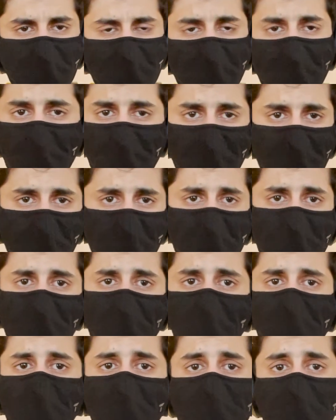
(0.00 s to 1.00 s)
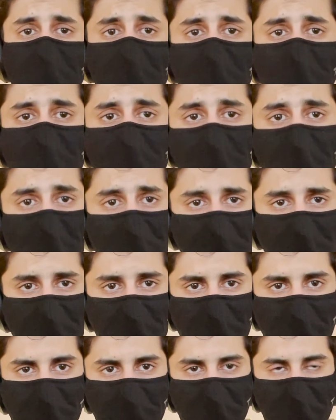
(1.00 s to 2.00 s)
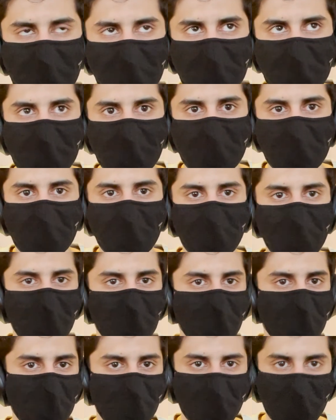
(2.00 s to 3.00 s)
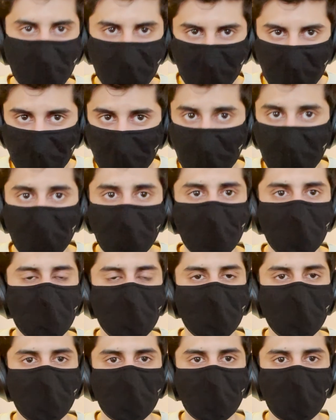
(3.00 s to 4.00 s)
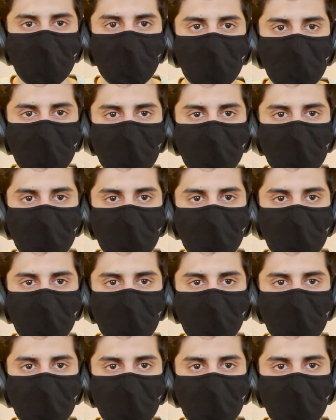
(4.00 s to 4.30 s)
Of course, Norway has faced a decline in